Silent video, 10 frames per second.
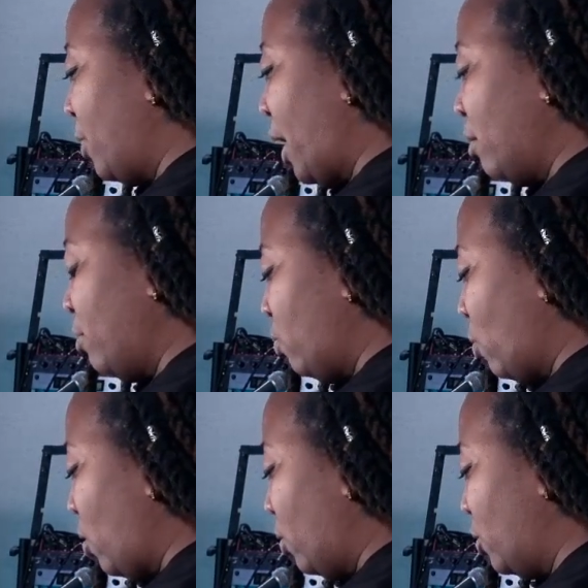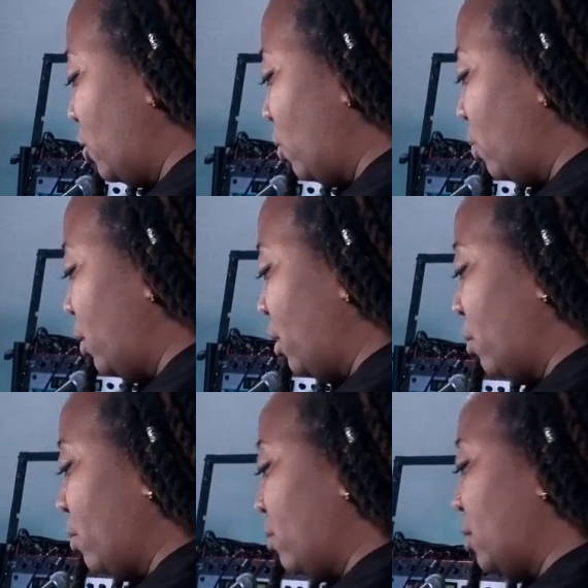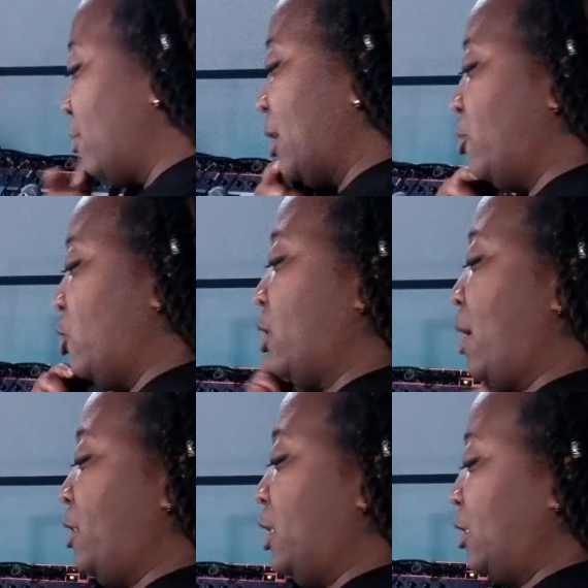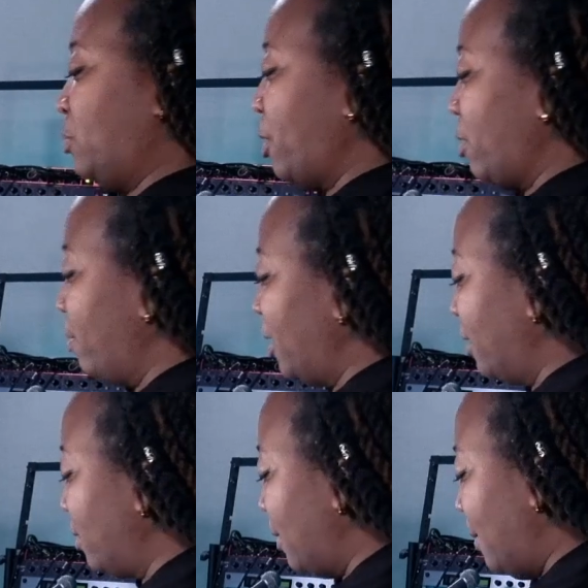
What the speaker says: I could be wrong, so, you know, sometimes you just have to experiment.